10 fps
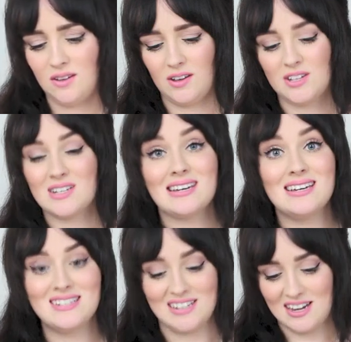I could
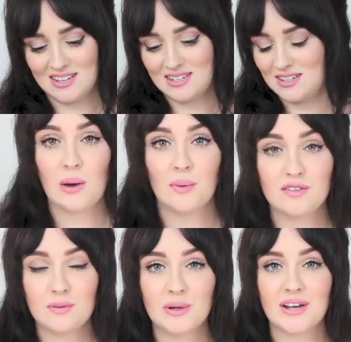eat it. One
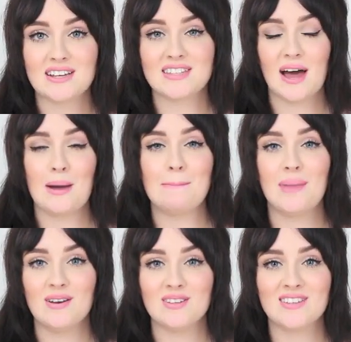of the products that I am
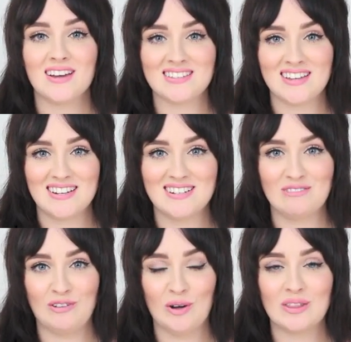most excited
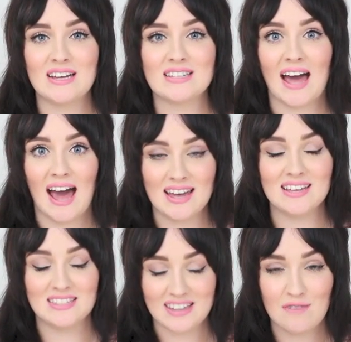for that
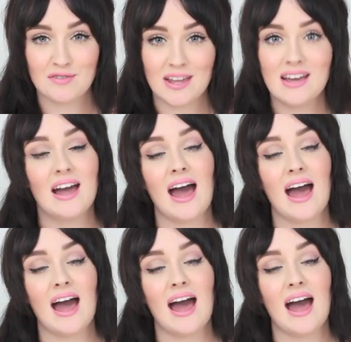is definitely